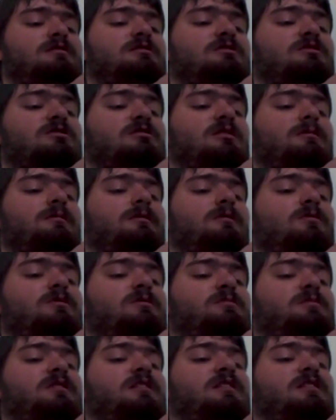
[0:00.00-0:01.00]
She looked at him
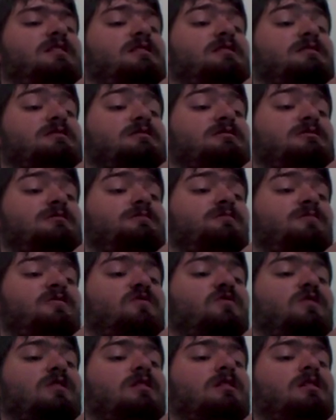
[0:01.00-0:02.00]
with pleading eyes,
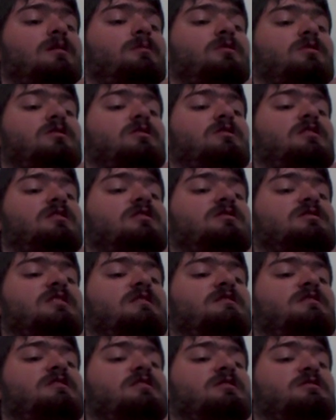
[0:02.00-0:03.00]
filling up with another
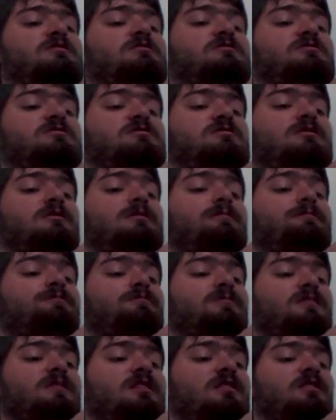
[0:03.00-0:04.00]
set of tears.
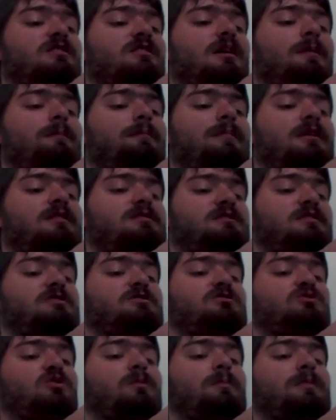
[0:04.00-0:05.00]
He could not bear to see
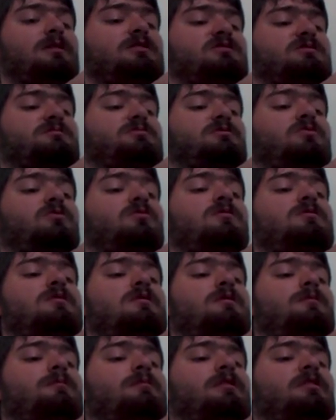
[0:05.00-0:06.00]
her so miserable,
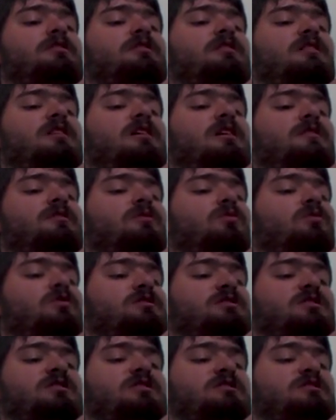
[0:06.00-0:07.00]
but he could not give her
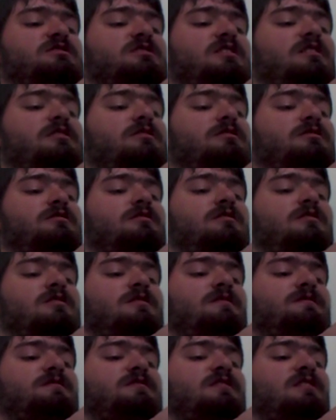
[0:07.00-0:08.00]
what she desired.
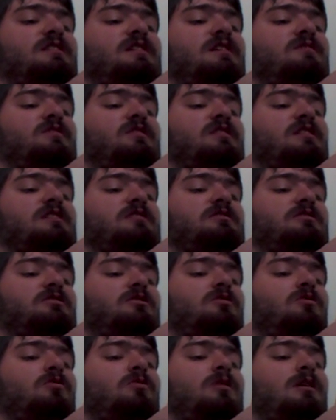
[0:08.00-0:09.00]
If he let her
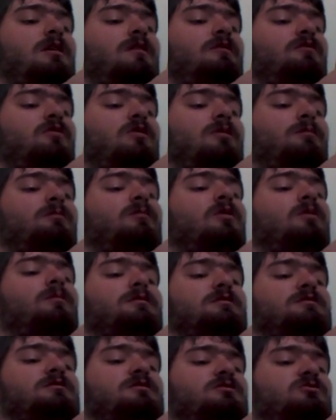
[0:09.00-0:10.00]
go, even for a
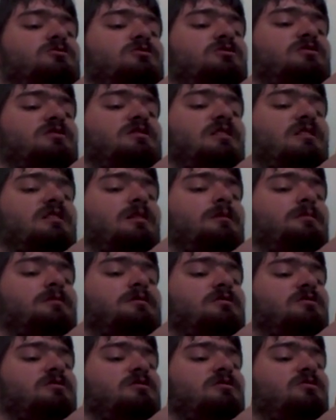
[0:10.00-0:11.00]
moment, she would take the
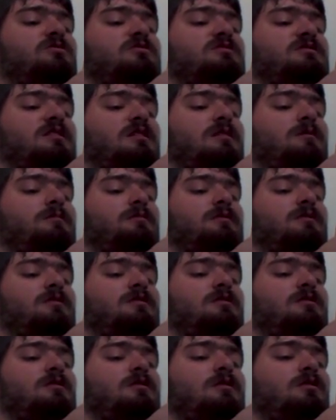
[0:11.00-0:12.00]
opportunity to escape.
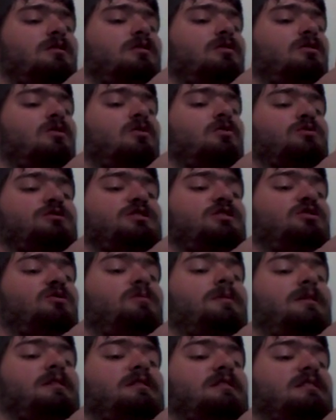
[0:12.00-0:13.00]
No, she knew
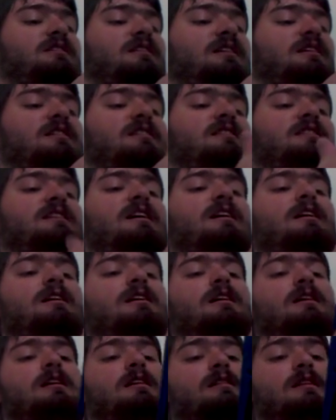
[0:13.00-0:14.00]
better than that,
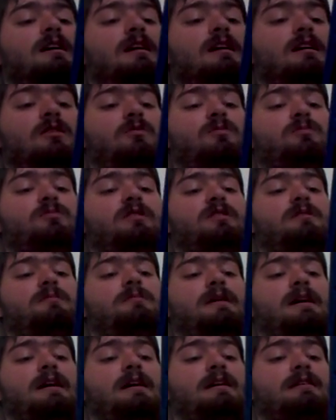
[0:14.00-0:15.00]
and that he would bring
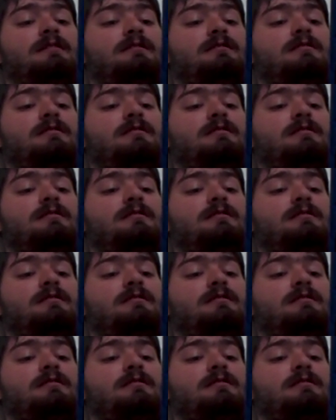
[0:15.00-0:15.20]
her back.